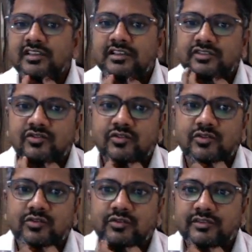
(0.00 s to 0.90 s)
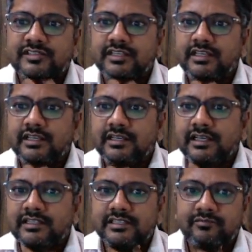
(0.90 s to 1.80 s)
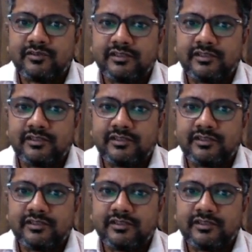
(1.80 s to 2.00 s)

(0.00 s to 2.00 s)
So see, except